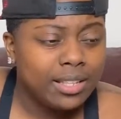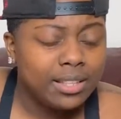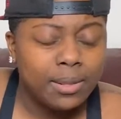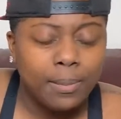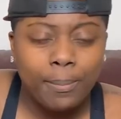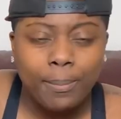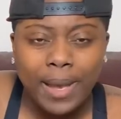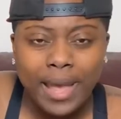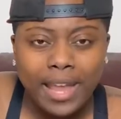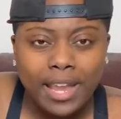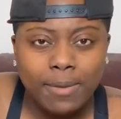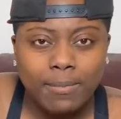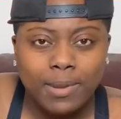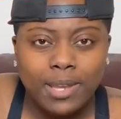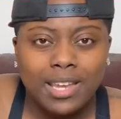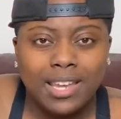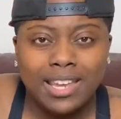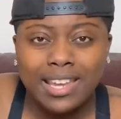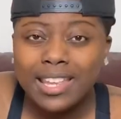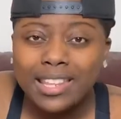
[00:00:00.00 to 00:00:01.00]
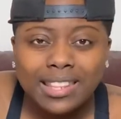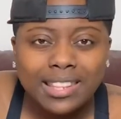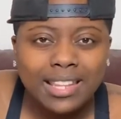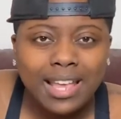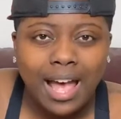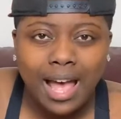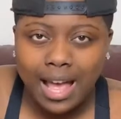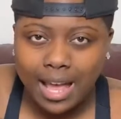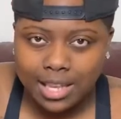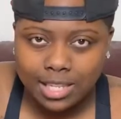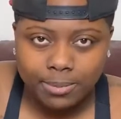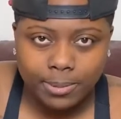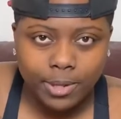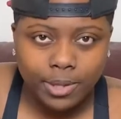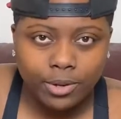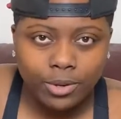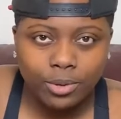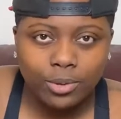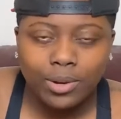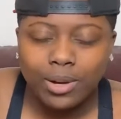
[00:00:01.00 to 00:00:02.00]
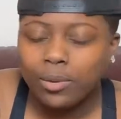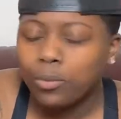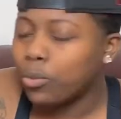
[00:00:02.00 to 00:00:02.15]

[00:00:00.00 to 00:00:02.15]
the baby in the hospital